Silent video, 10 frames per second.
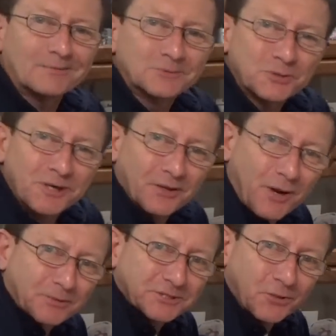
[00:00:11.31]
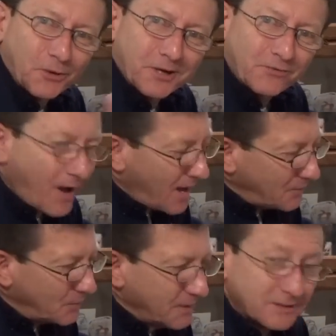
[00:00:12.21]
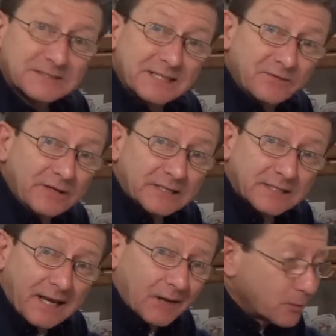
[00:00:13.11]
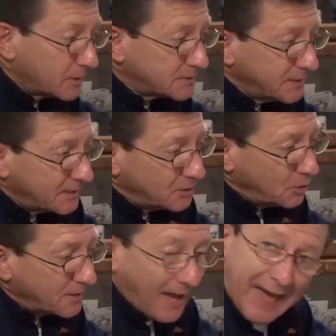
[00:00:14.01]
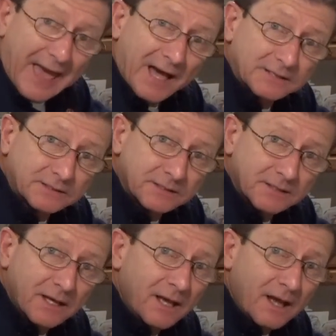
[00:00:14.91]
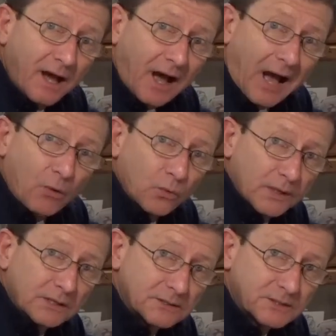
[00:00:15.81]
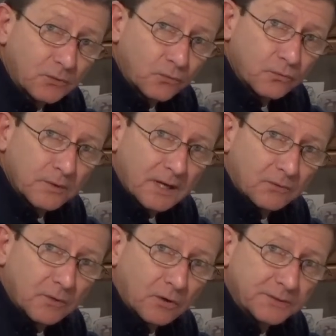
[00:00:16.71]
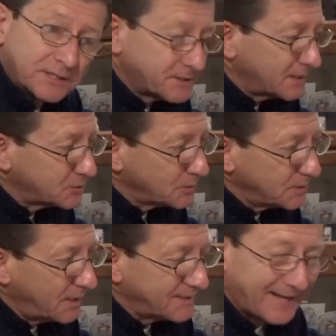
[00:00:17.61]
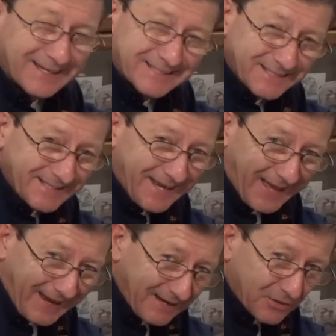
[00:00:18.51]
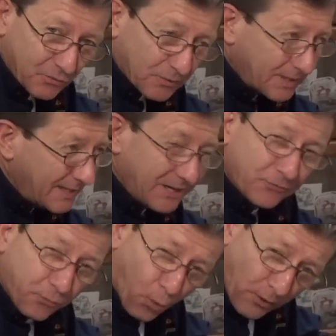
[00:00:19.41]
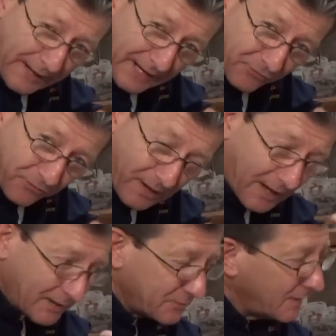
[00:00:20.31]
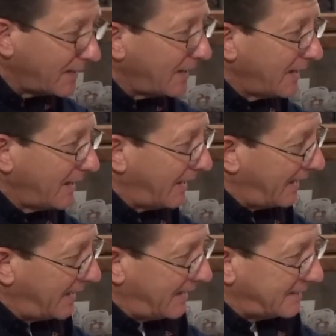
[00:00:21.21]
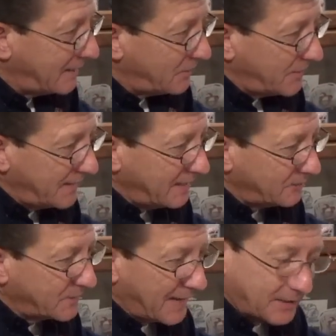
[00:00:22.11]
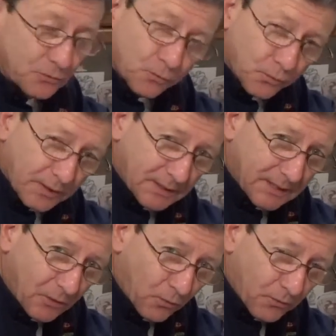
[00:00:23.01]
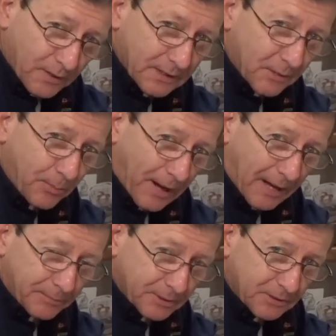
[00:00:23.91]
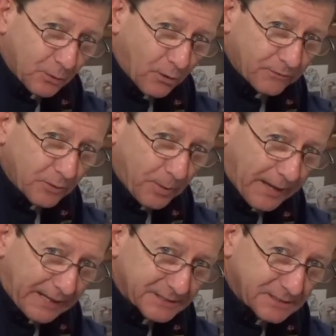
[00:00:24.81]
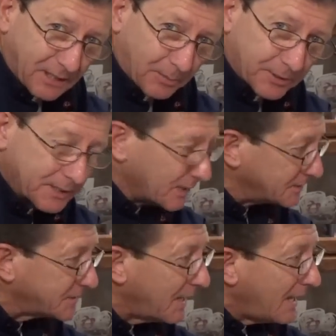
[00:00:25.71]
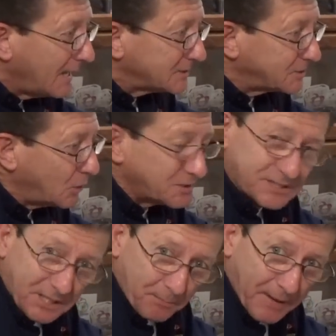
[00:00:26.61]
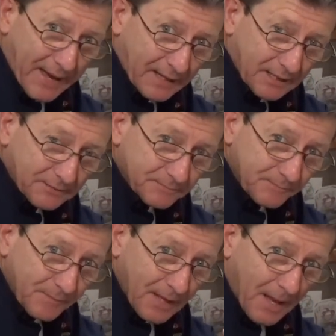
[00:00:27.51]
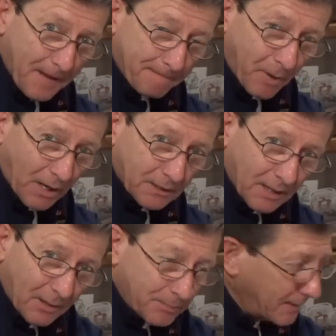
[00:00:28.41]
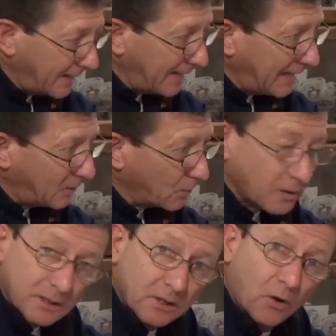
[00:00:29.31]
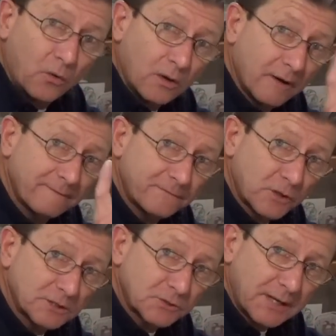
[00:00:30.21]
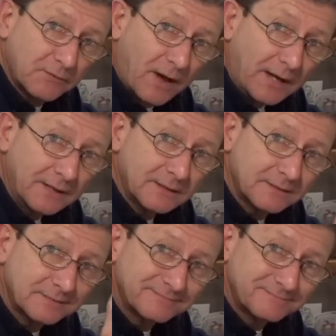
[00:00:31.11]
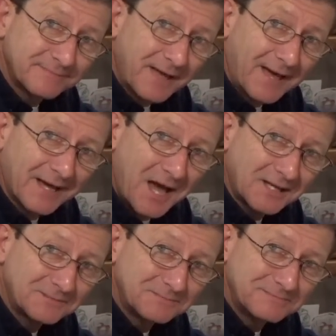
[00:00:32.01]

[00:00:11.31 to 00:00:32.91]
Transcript: to another episode of Hot Wheels TV. Today we're going to take a look at Hot Wheels Railroad. These things were done 1983, 84, 85, and they have gotten really, really popular over the past couple of years. So sit back, buckle up, and we're going to go for a train ride. Hang on.